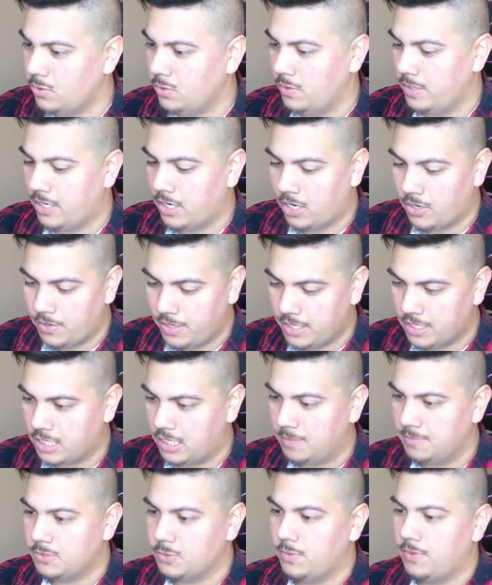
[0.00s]
cool. It already
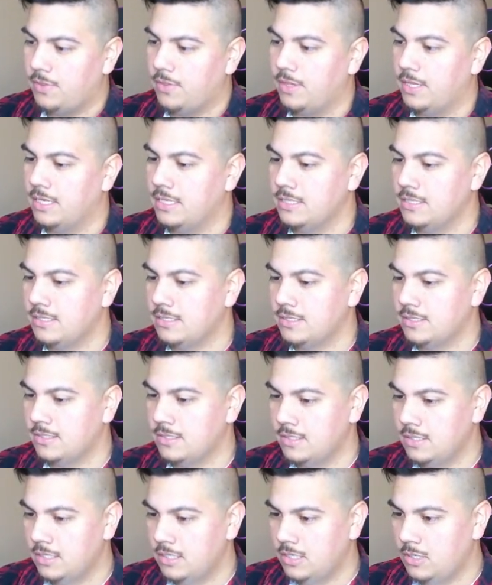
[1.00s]
comes with
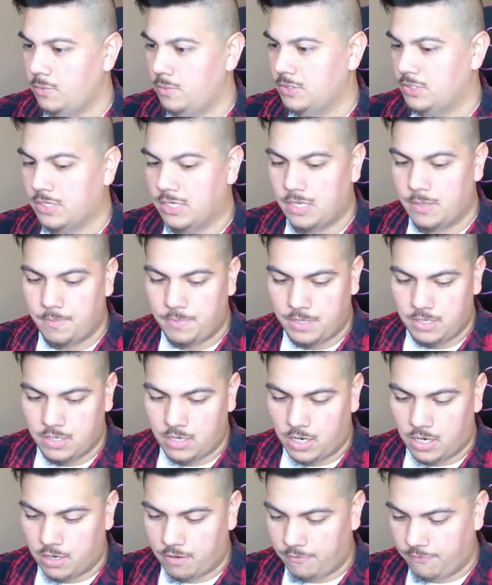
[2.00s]
this, which is gonna be
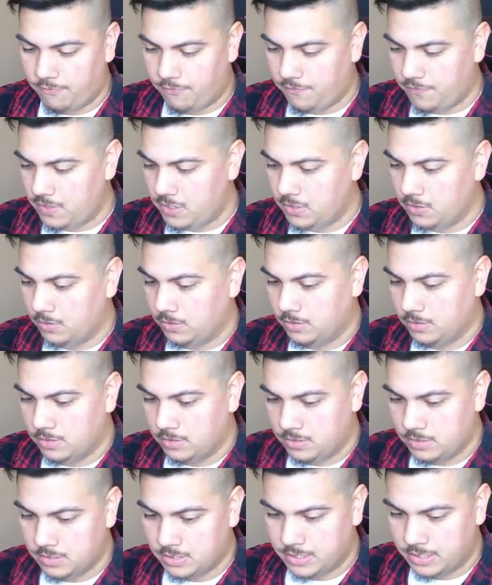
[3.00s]
our field
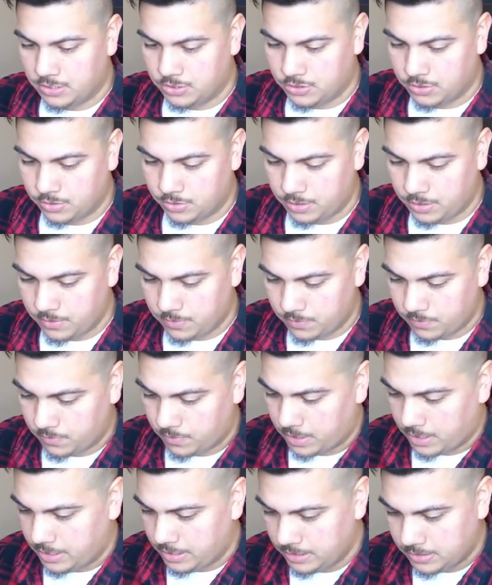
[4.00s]
essentially,
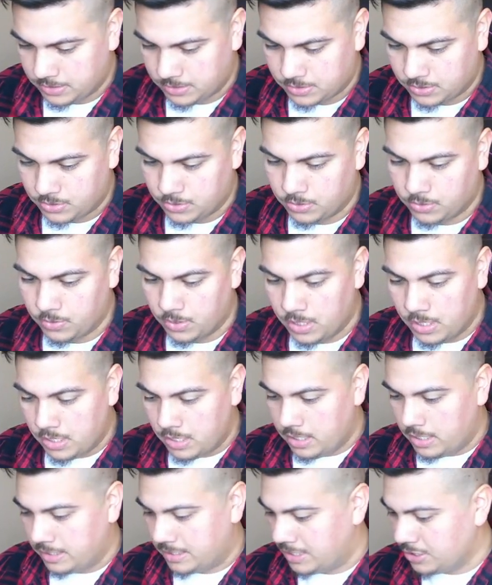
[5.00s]
right? So
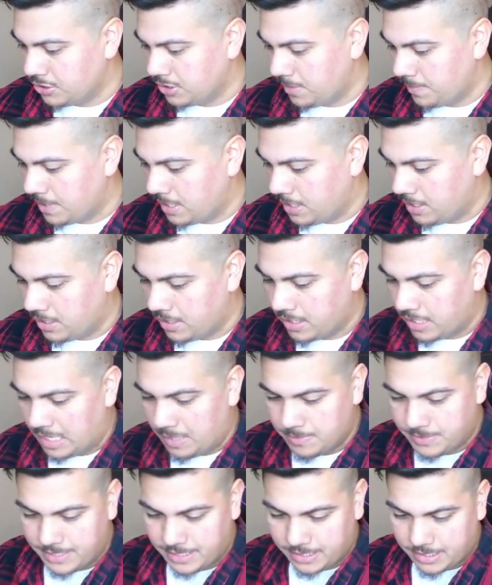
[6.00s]
essentially, at the beginning of the
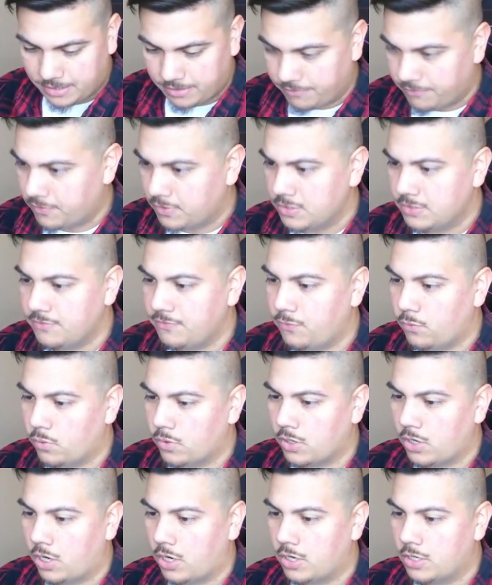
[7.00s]
game, you take like, the first
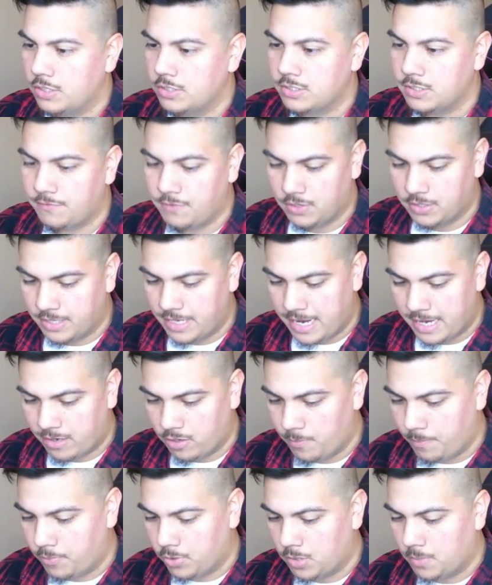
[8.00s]
four cards of your
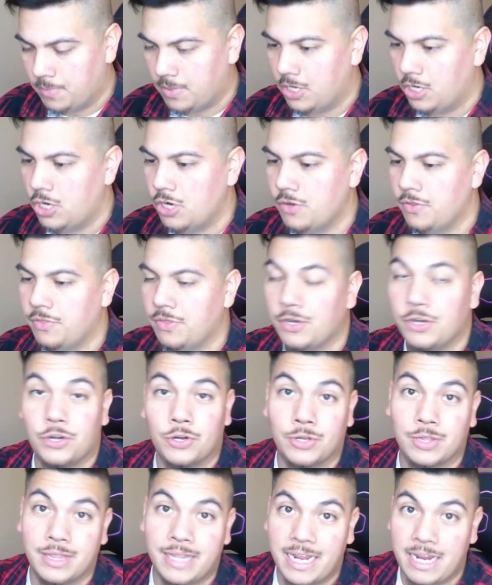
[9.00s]
deck, you put them here, and they're
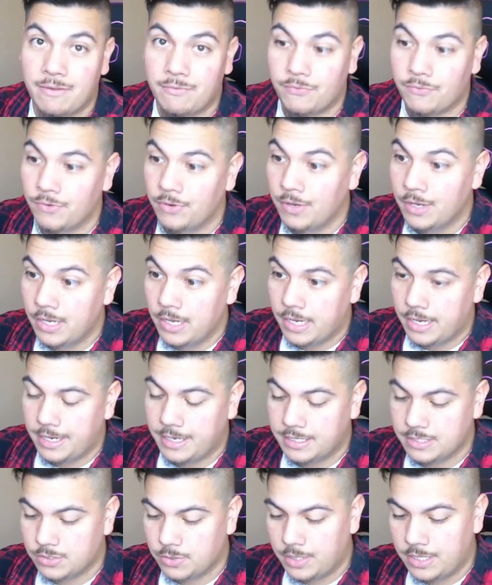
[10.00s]
your life.
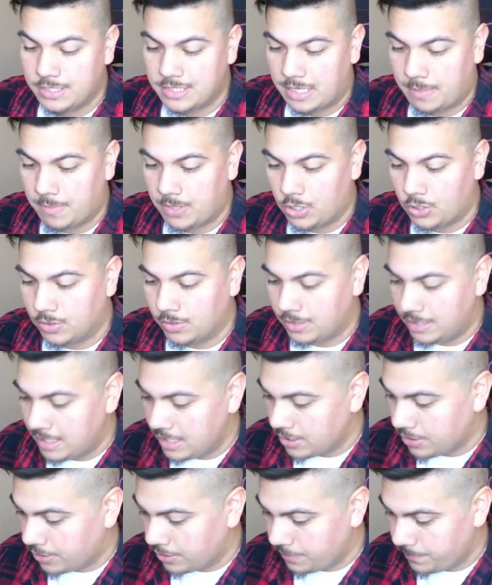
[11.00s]
Uh, so anytime that your
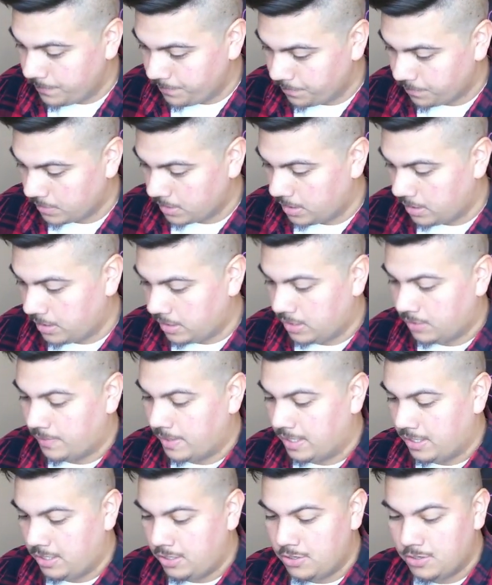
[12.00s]
leader uh,
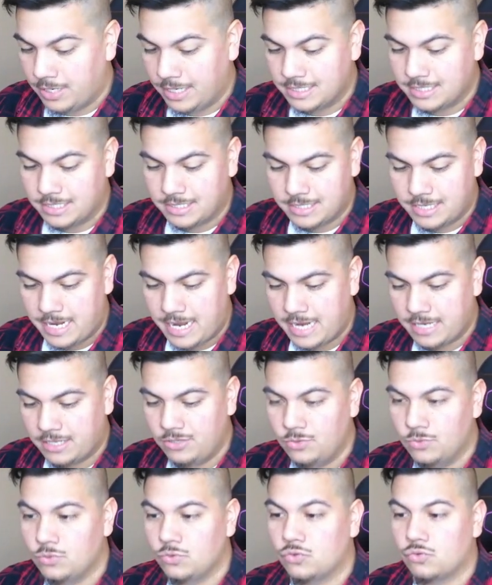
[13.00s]
right here gets
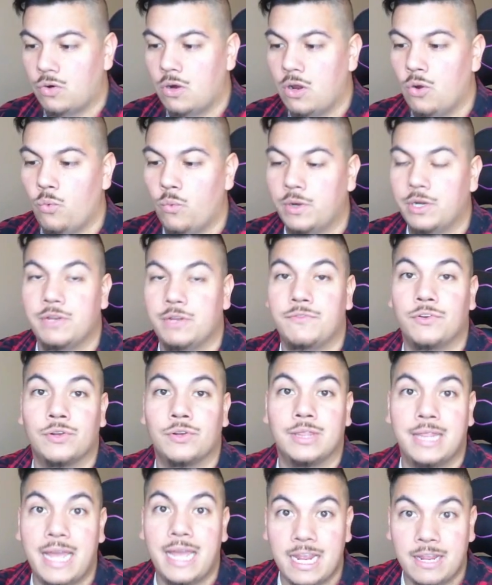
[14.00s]
attacked, you draw one of
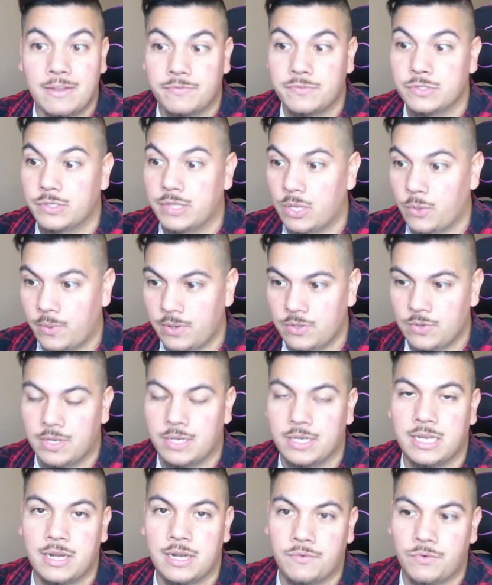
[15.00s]
your life, so that way you
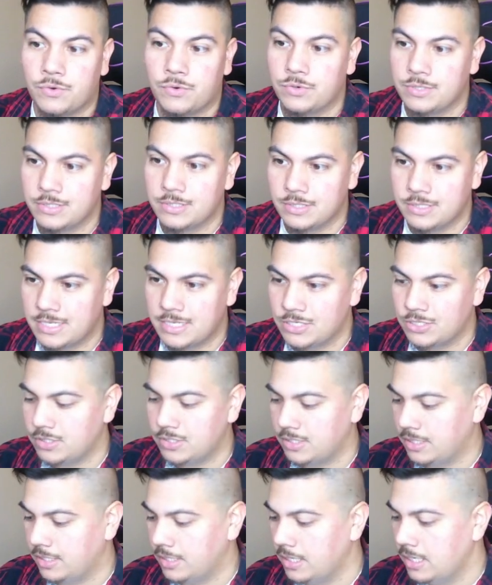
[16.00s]
can never
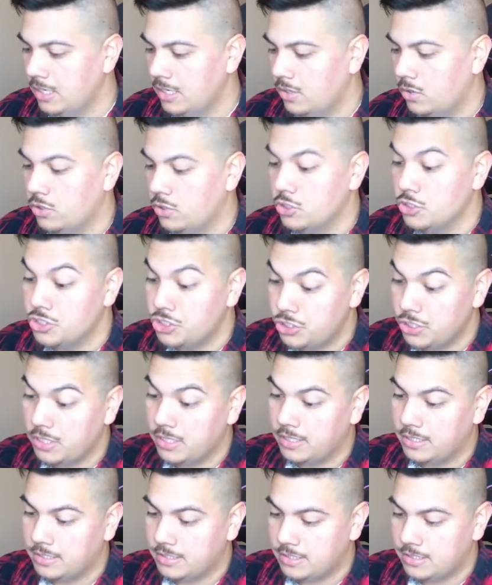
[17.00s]
essentially, or you
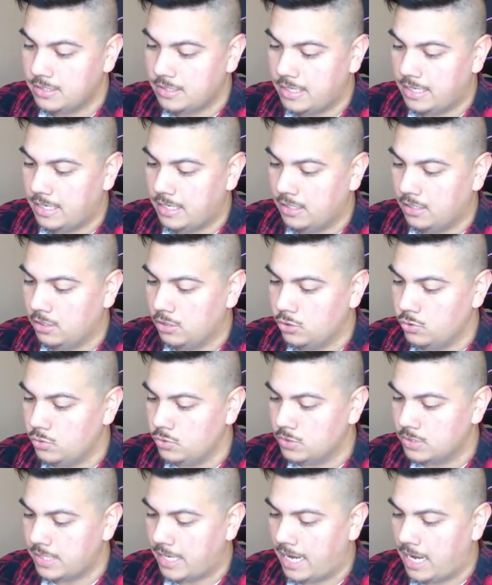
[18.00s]
shouldn't uh,
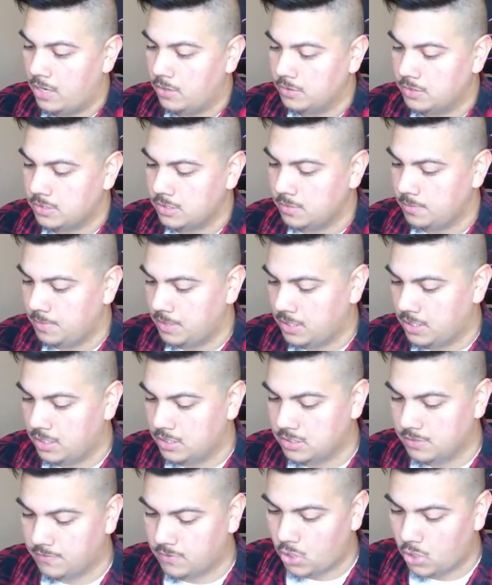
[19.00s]
lose out because